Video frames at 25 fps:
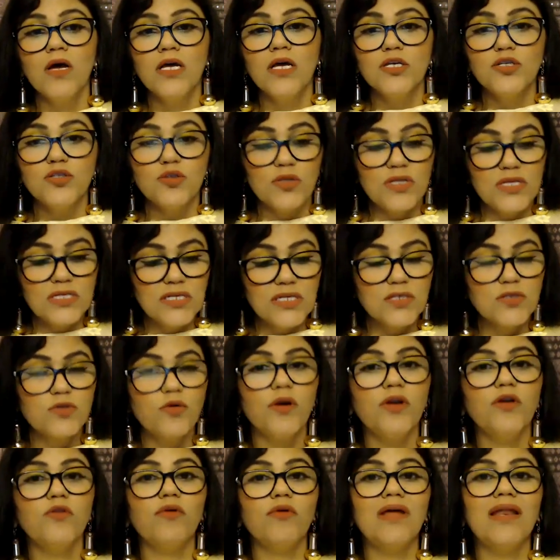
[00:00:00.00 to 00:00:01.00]
So this is
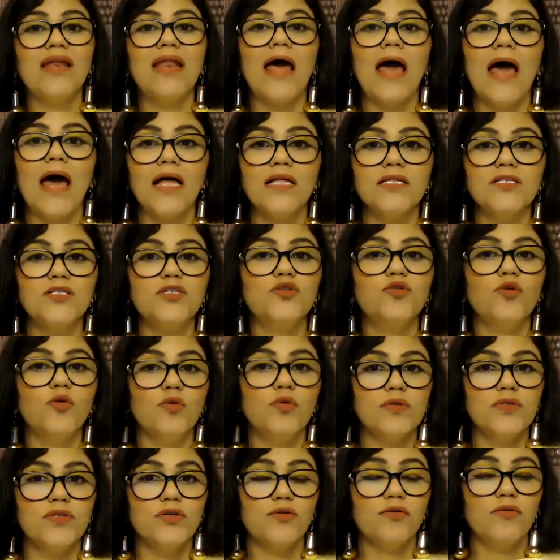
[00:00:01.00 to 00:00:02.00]
going to enhance
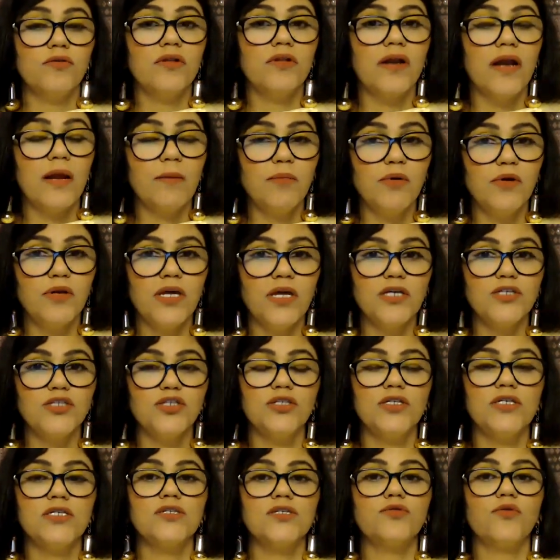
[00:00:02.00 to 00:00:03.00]
those, the
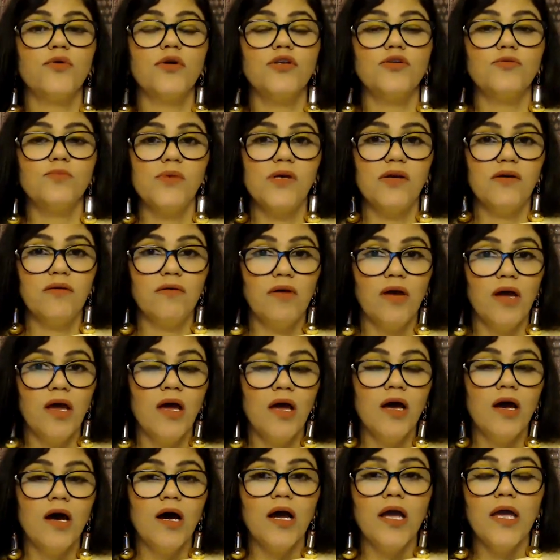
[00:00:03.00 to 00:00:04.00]
reputation is going to be
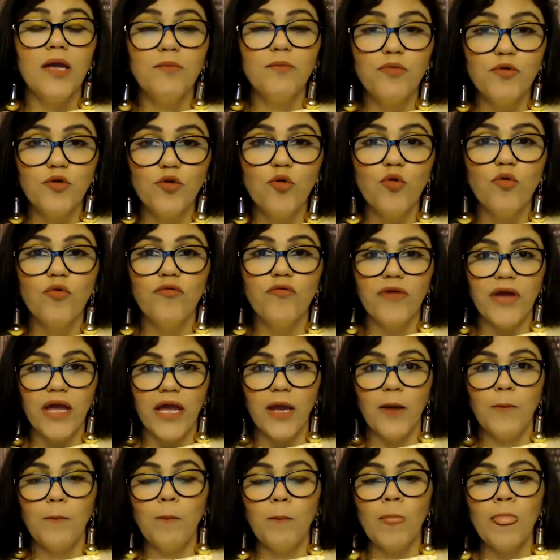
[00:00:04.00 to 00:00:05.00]

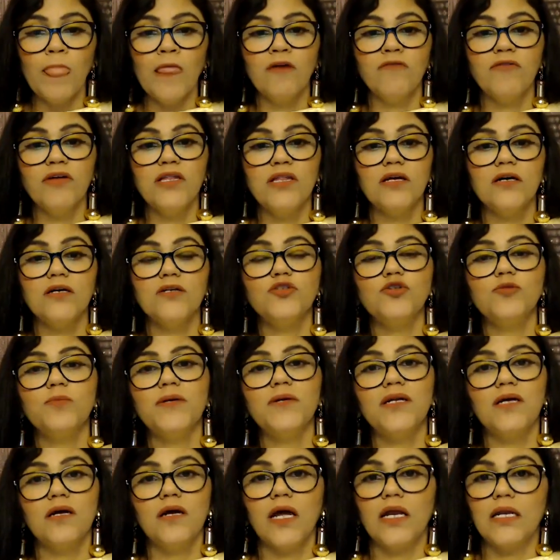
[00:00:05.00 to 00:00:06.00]
improving. with
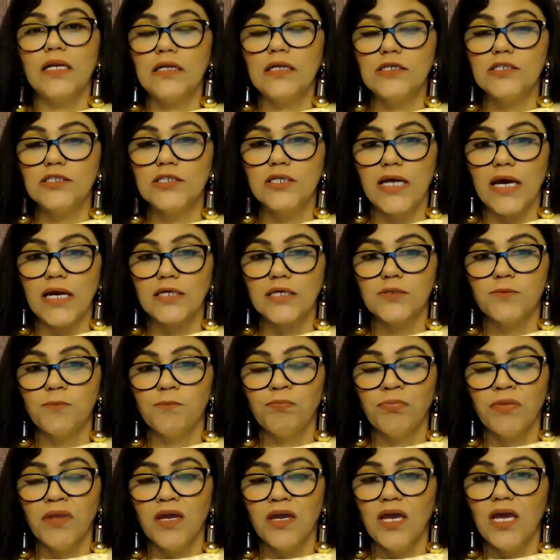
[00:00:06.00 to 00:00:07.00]
Jupiter getting direct
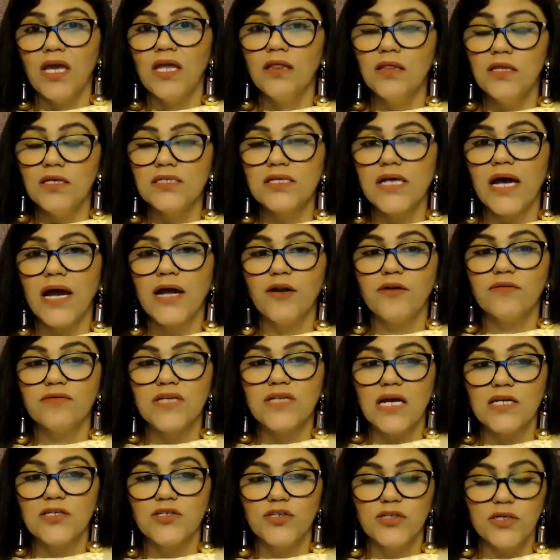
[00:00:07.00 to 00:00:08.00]
in the sign of
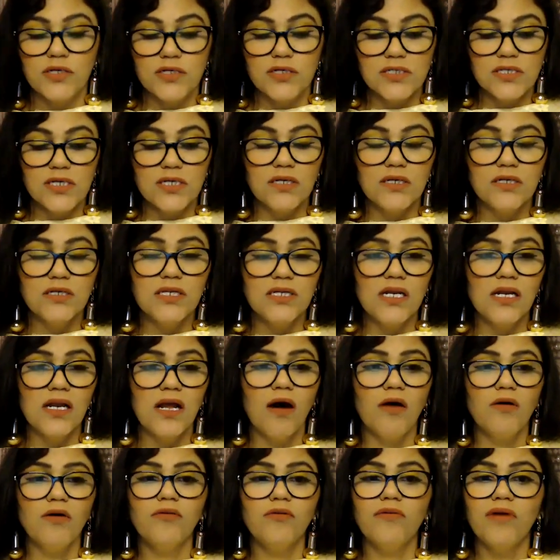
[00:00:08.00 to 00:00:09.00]
Sagittarius. Till
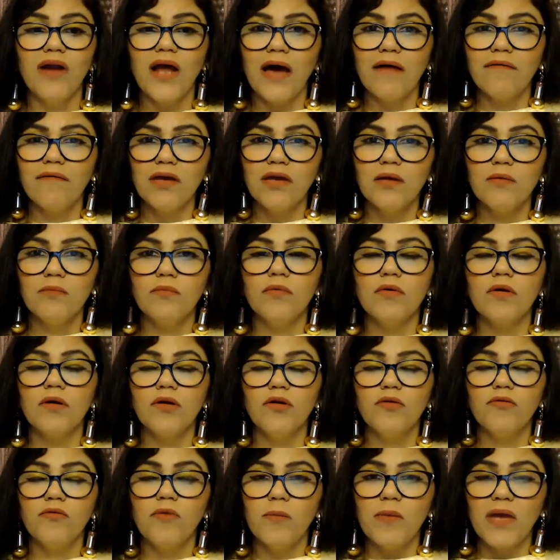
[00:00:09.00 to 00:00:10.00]
now, you
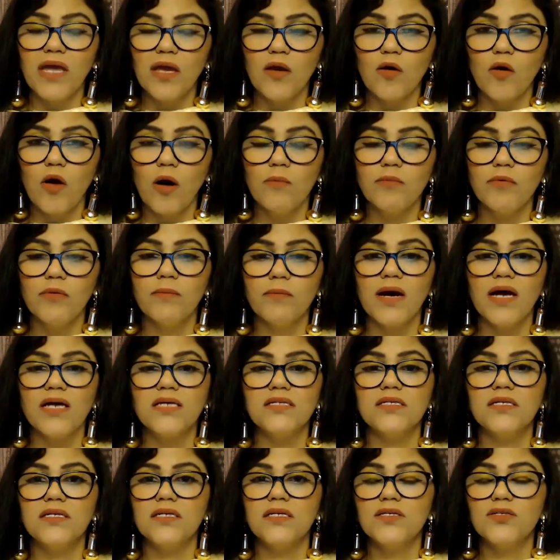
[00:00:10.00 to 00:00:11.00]
were making
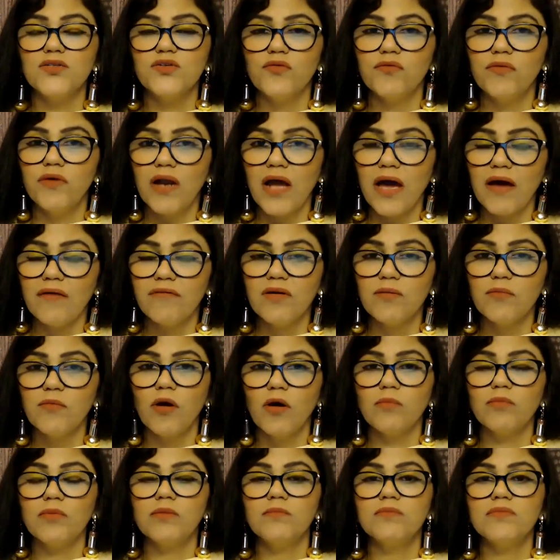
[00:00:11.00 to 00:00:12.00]
compromises, you were having
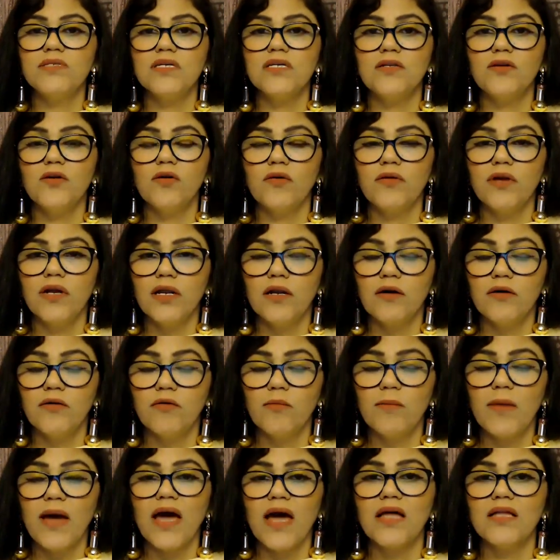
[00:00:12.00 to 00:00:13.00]
problems in your
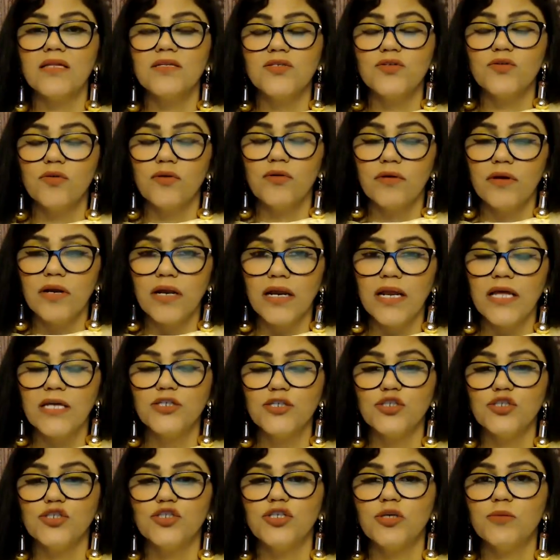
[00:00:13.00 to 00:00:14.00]
romance, your
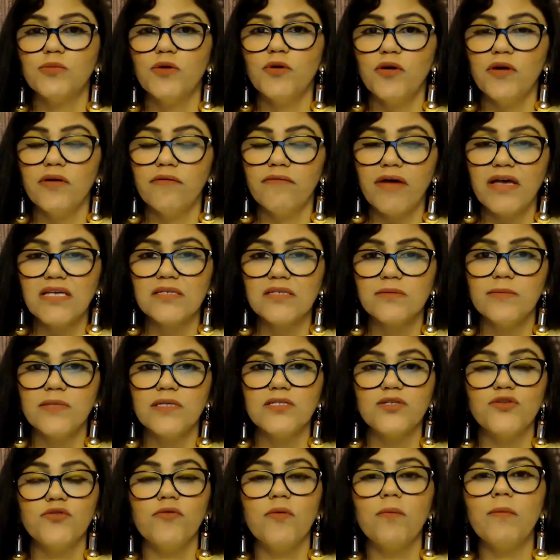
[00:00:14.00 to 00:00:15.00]
relationship, your
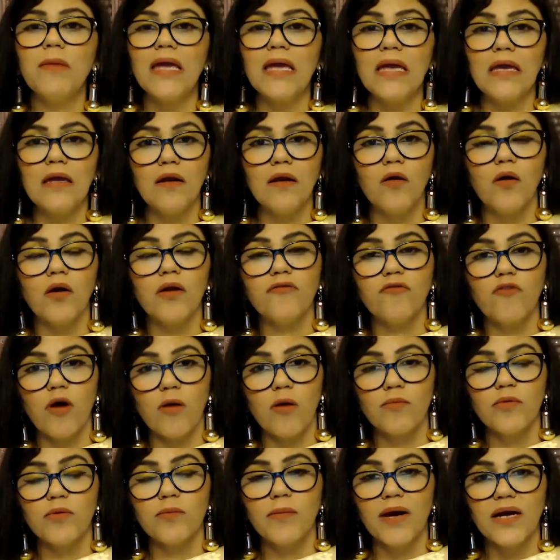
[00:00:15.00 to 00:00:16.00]
investments, you were making a lot of
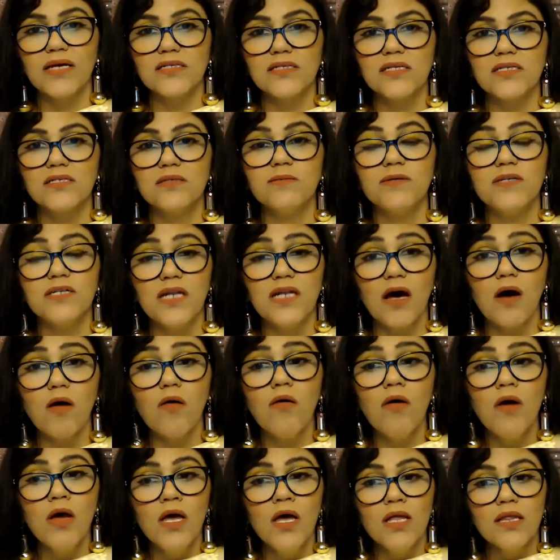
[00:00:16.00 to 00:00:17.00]
compromises, but now
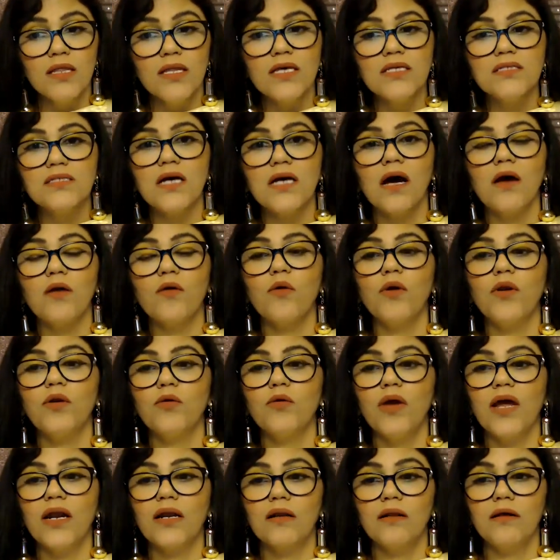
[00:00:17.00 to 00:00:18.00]
things are going to
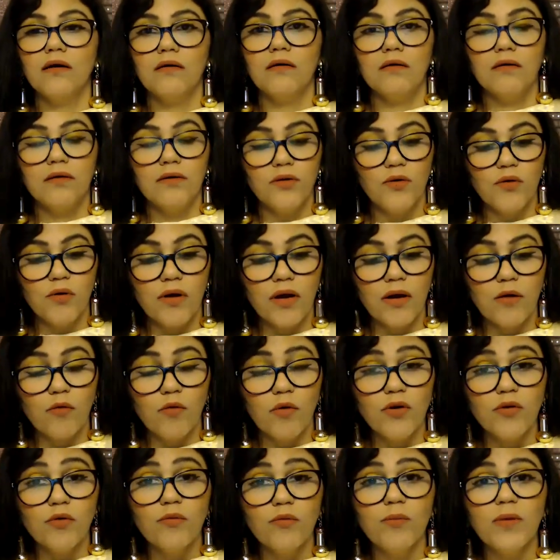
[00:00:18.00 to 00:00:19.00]
get clearer. You're
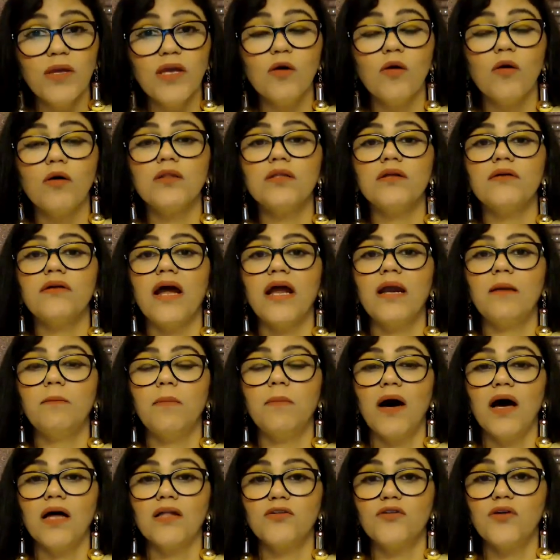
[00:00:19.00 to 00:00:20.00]
going to be on the right
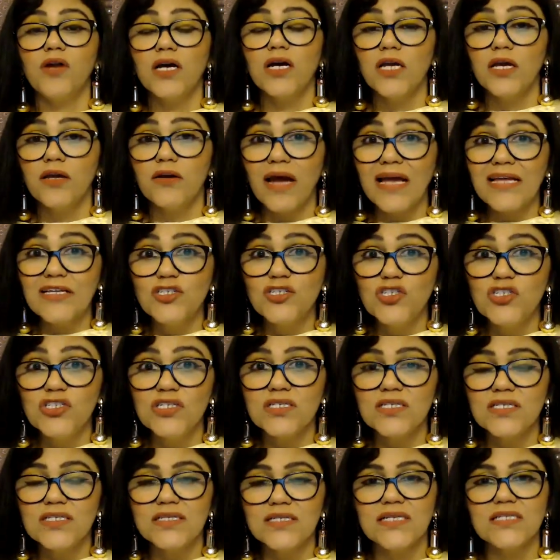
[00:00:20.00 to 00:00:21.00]
path.
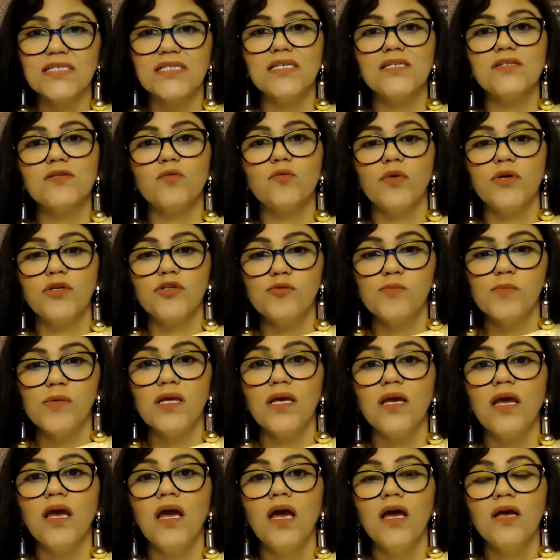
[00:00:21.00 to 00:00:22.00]
Righteousness is going to
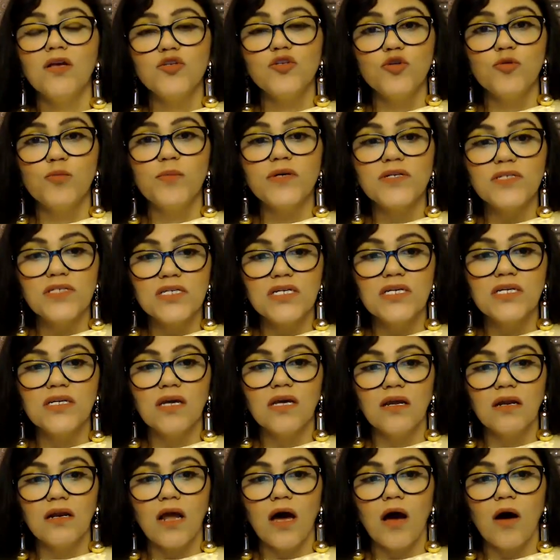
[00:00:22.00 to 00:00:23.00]
be
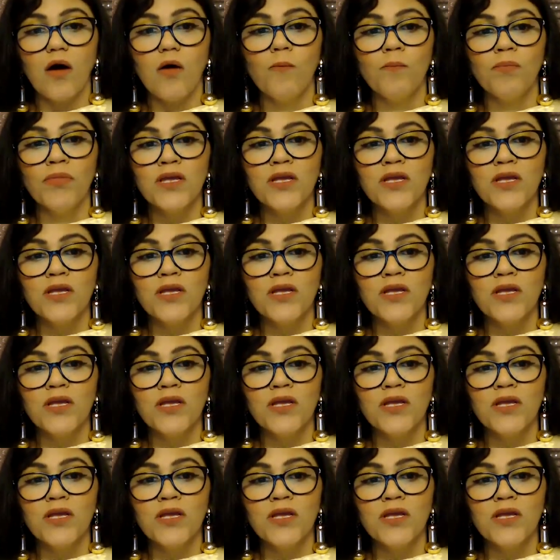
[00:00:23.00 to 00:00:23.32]
superseding now.